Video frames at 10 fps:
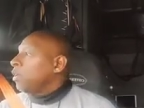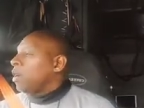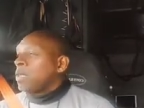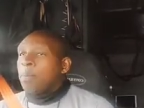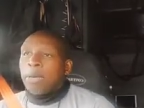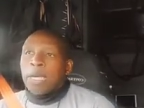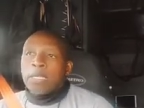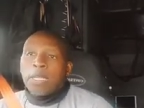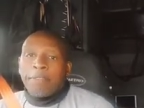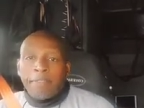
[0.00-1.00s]
and they're not
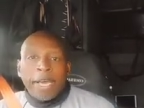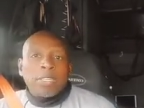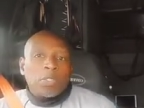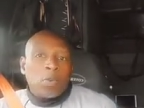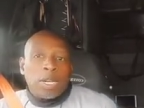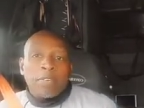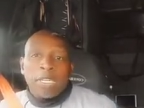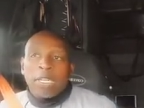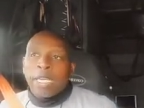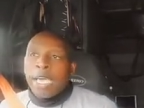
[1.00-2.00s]
giving you the information
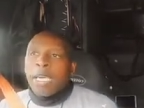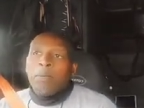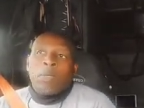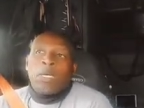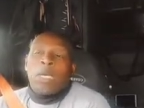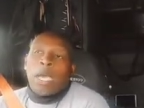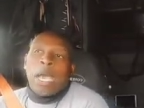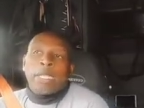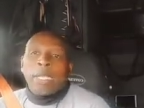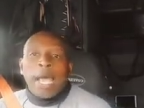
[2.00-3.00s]
and stuff like
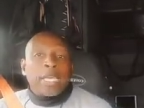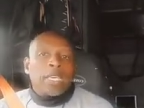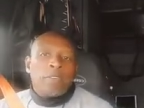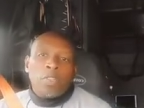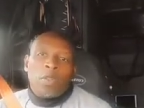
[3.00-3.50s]
that. That's